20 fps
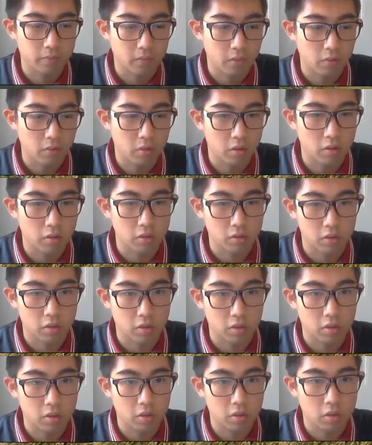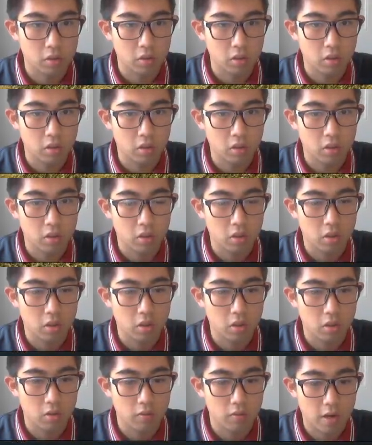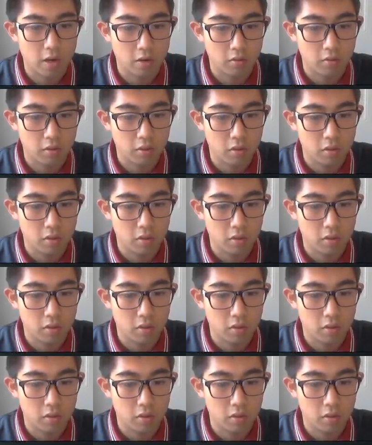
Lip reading: what goes on around.